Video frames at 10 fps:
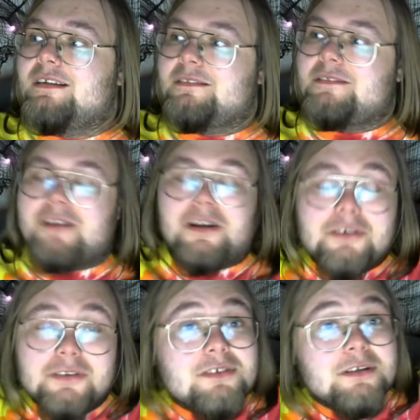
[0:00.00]
start
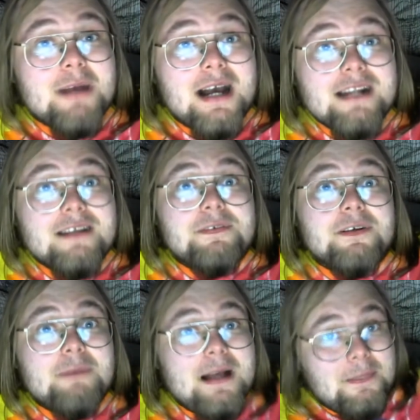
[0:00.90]
losing your mind if
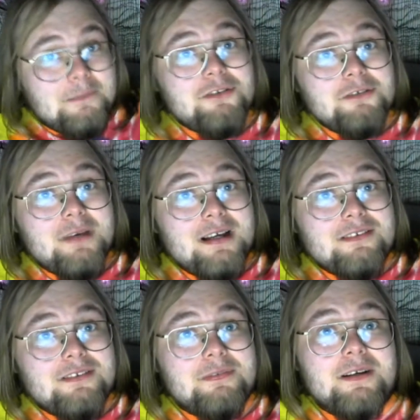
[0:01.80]
you're around them too
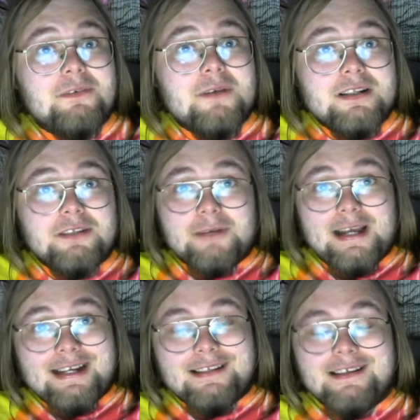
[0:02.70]
much, if they're running you
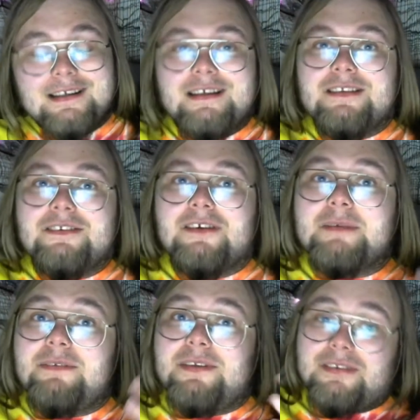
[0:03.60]
ragged. So I'm
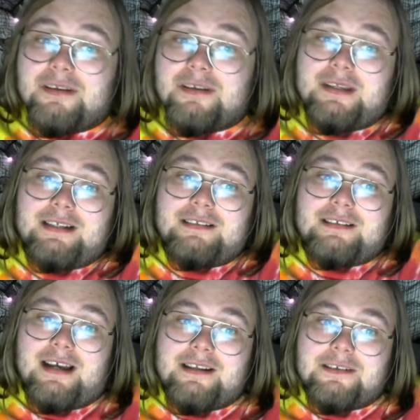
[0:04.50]
giving you something to
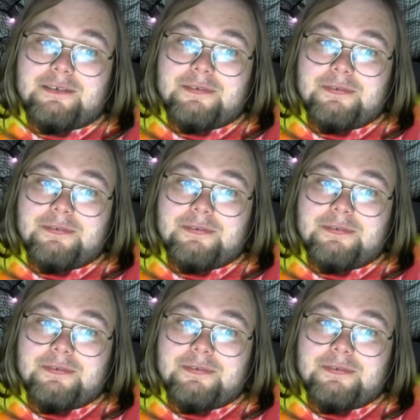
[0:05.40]
kind of